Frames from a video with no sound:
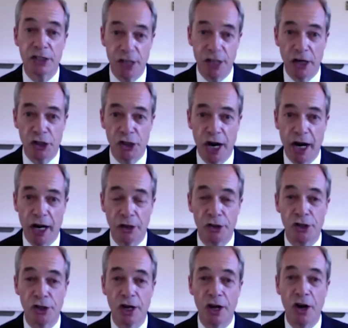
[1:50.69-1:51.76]

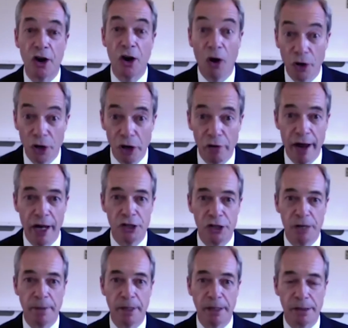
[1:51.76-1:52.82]
surcharge on your
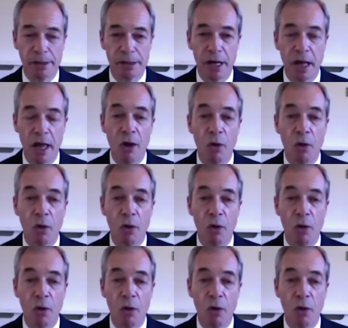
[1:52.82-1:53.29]
energy bills.